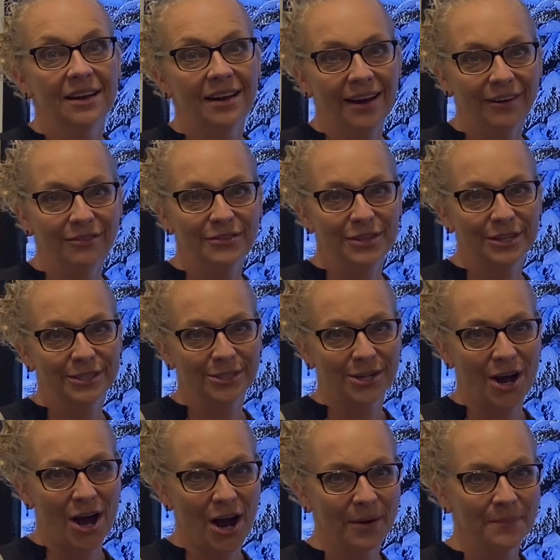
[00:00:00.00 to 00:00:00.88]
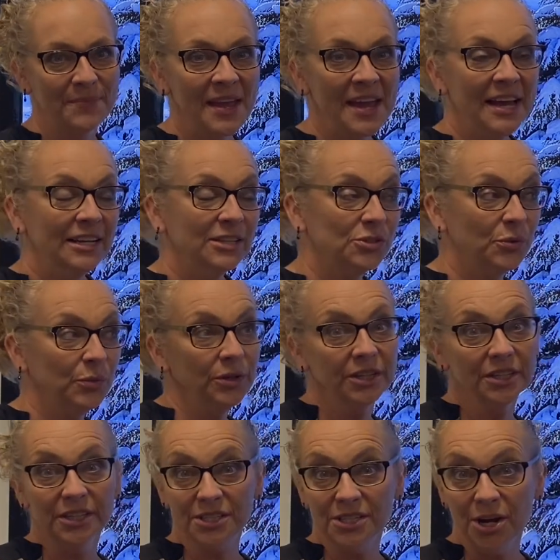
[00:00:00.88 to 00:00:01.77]
of the song. So we're
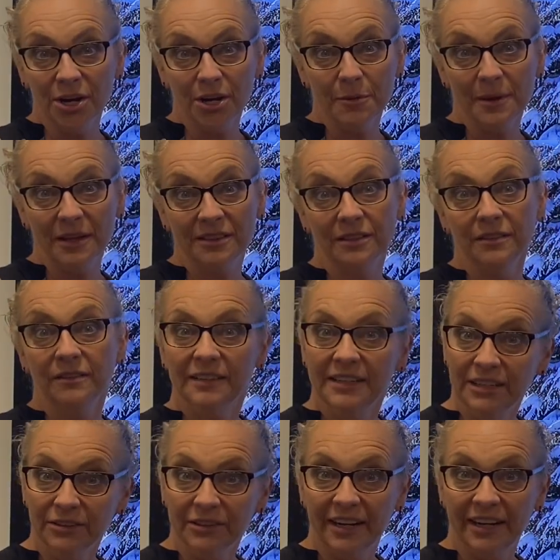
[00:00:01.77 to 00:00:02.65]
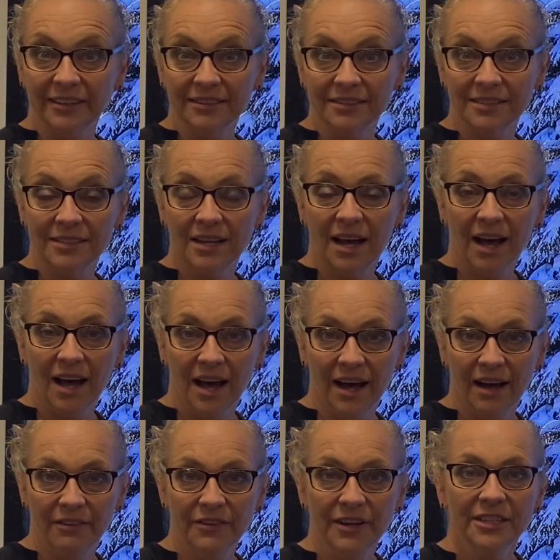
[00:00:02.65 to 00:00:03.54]
going to talk about the lyrics
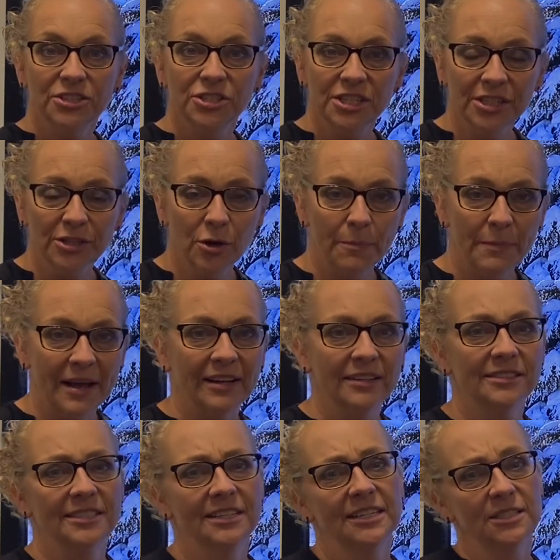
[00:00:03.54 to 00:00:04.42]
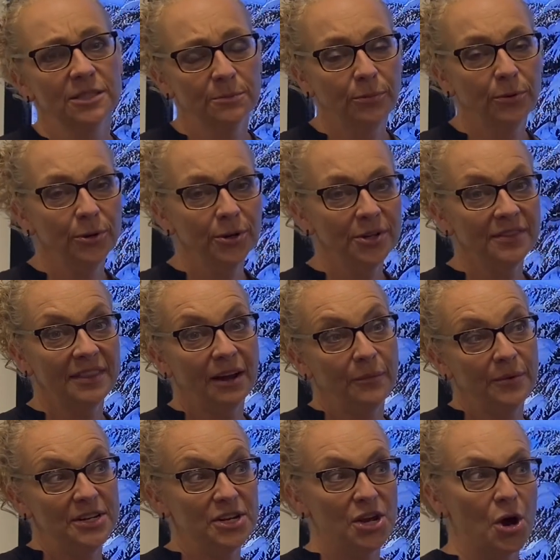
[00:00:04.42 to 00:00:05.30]
of Jingle Bells, and it's important that
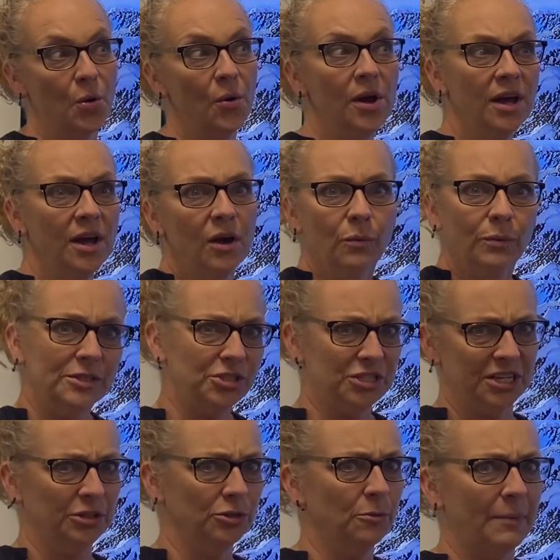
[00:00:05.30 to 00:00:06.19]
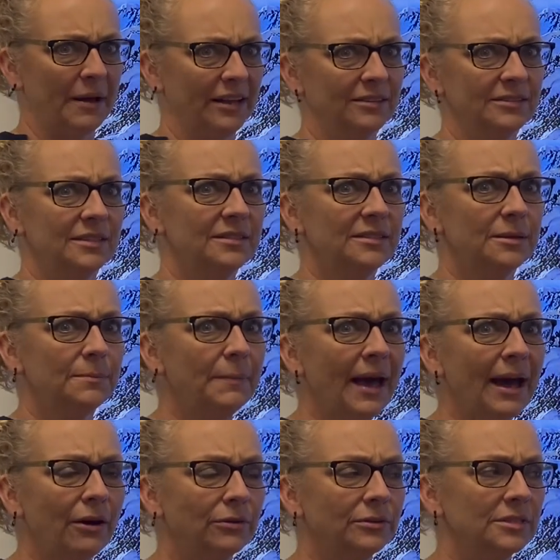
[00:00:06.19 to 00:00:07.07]
we know what Jingle Bells is
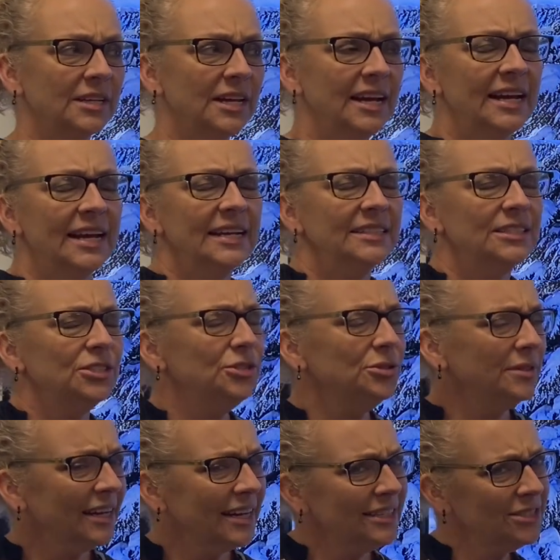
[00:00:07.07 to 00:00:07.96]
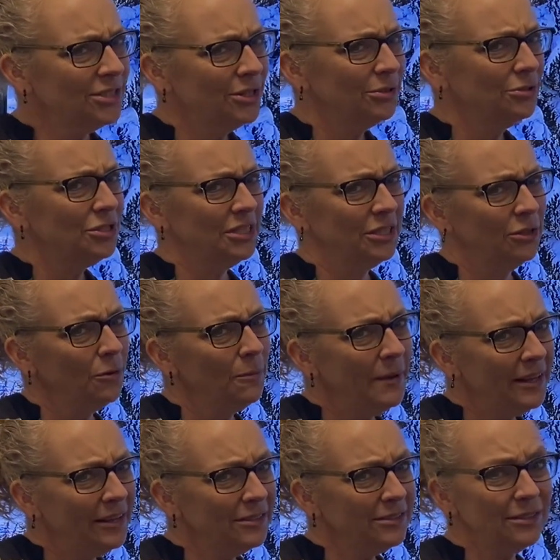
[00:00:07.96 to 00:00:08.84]
about. Did you guys know Jingle
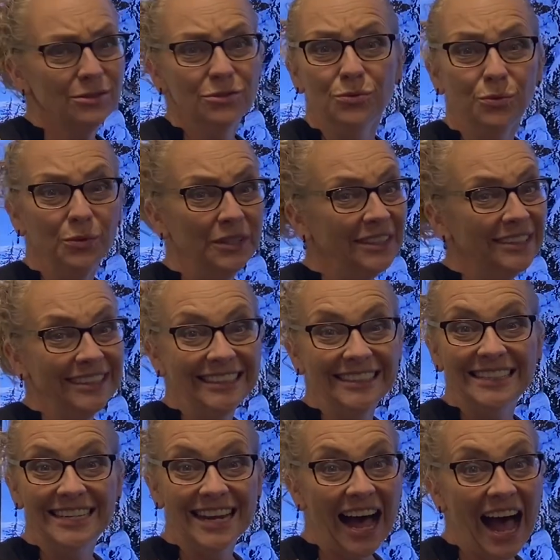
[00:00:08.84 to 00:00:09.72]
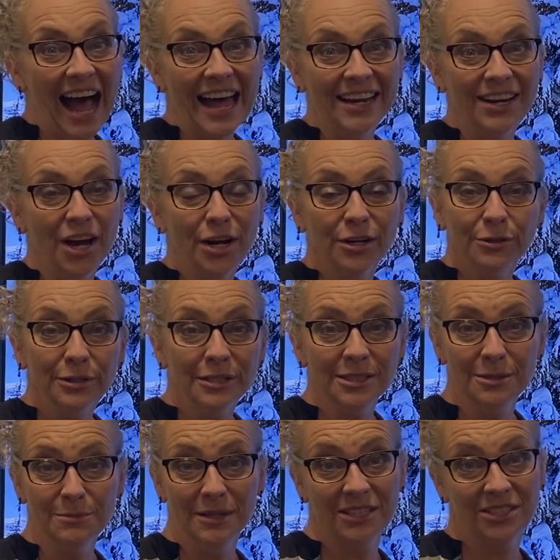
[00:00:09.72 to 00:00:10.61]
Bells is really not a
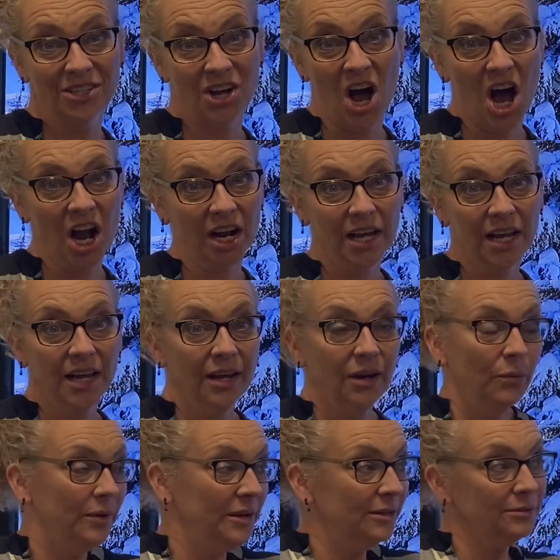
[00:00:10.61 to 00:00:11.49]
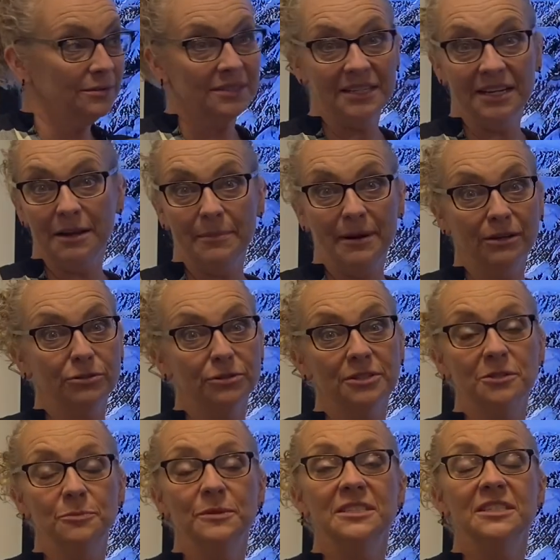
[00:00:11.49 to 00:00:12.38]
Christmas song? We don't sing about
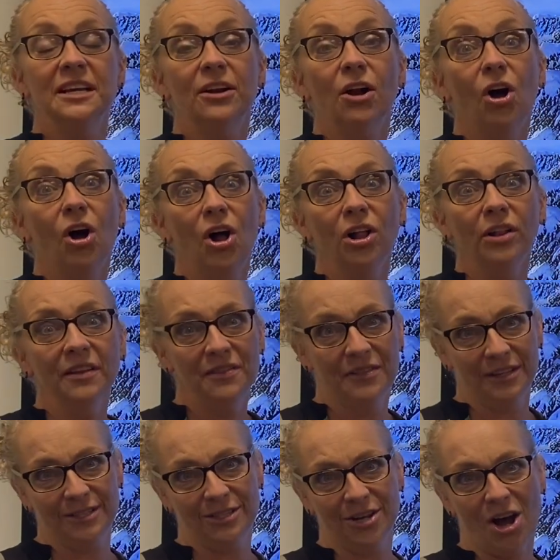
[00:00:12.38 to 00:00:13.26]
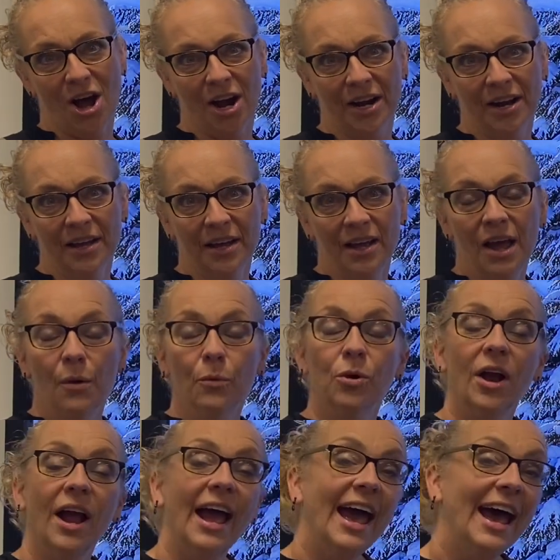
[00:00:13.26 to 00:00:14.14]
Christmas at all in the song.
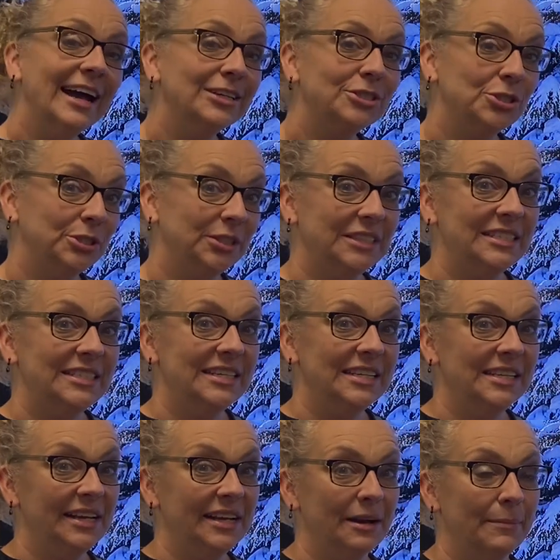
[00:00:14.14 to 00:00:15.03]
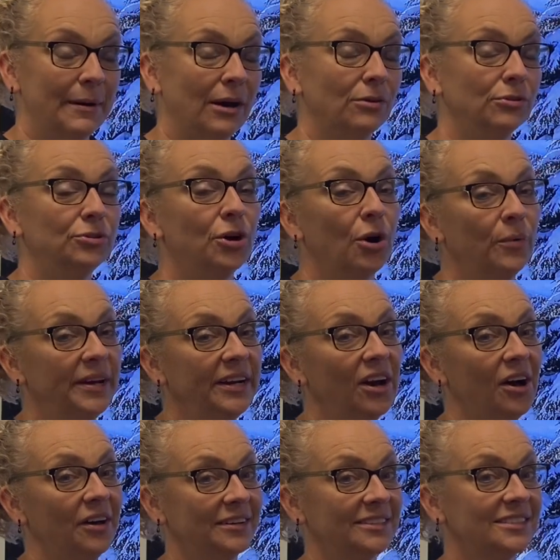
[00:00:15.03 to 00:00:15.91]
We're actually singing about going
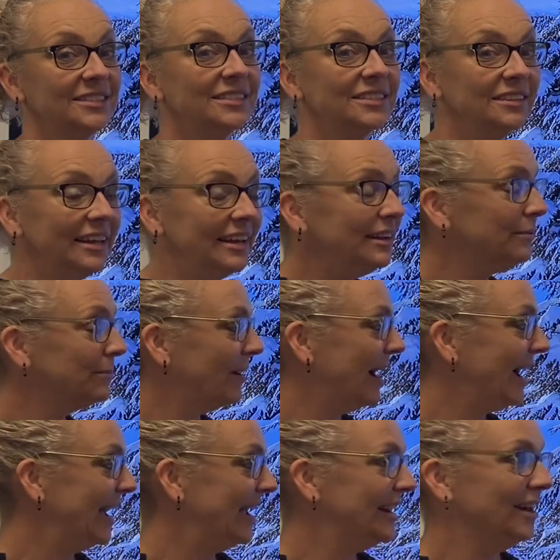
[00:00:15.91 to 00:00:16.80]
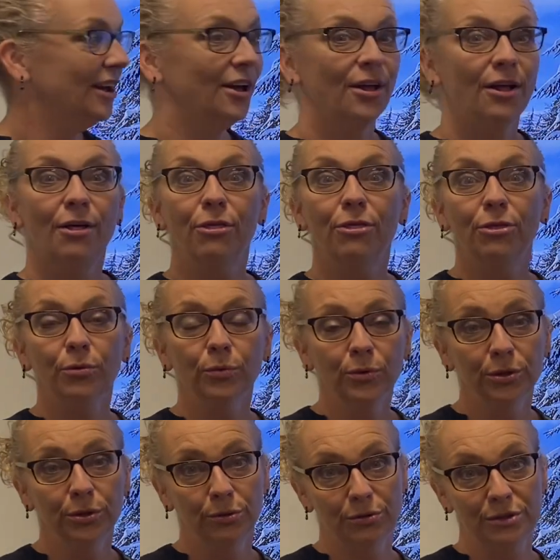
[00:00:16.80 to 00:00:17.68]
on a sleigh ride
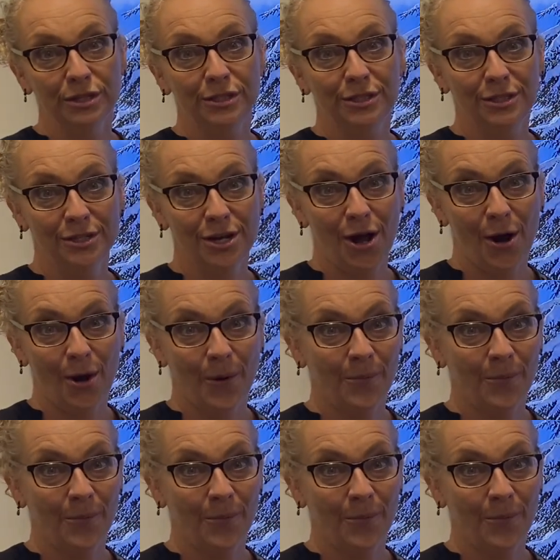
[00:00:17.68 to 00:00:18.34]
through the snow.